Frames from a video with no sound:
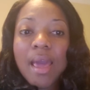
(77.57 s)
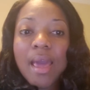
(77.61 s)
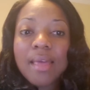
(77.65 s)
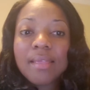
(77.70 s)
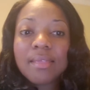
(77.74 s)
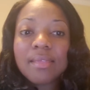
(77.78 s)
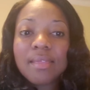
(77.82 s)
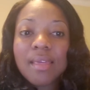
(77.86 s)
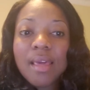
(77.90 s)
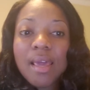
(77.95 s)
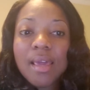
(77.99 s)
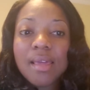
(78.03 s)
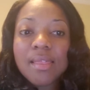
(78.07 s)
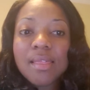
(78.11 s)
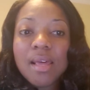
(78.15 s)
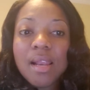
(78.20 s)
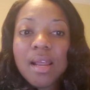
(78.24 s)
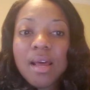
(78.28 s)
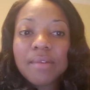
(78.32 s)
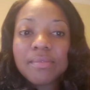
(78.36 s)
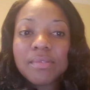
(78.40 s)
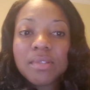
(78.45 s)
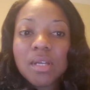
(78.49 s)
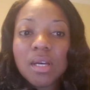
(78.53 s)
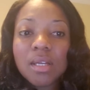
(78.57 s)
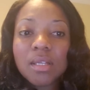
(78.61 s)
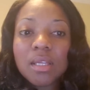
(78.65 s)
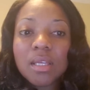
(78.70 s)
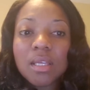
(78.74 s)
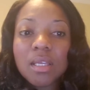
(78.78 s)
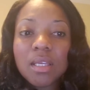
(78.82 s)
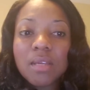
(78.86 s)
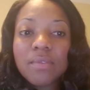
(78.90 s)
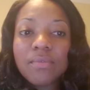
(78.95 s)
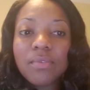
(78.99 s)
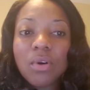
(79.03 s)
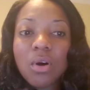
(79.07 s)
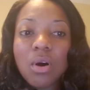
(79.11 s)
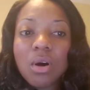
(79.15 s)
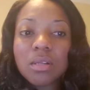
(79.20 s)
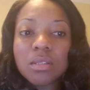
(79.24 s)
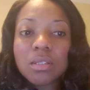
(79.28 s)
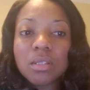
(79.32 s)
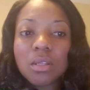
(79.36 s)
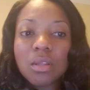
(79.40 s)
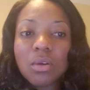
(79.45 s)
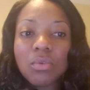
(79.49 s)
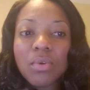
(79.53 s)
and they that have done evil
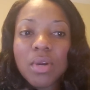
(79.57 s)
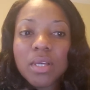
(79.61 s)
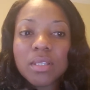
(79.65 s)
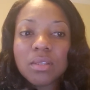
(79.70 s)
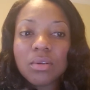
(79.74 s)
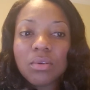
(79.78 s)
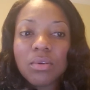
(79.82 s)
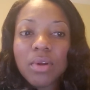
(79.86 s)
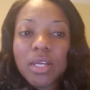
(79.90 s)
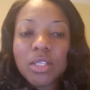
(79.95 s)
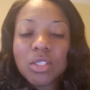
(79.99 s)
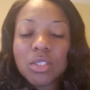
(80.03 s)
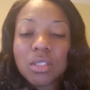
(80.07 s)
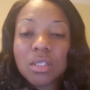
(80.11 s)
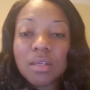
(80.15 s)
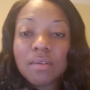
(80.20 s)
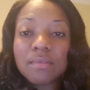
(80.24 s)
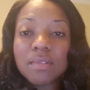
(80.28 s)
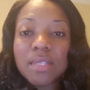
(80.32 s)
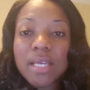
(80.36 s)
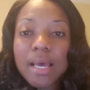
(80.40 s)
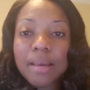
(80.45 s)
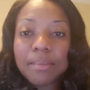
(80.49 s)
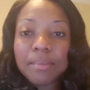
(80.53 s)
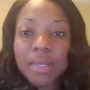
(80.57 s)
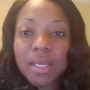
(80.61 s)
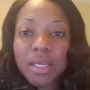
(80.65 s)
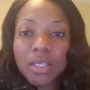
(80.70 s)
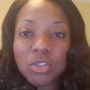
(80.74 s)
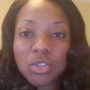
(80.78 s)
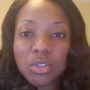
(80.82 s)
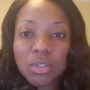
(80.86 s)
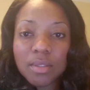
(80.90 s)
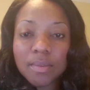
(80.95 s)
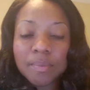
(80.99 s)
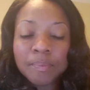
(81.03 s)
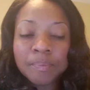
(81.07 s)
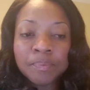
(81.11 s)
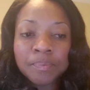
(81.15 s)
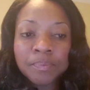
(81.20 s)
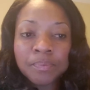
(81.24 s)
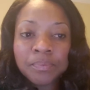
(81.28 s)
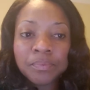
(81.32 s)
unto the resurrection of damnation.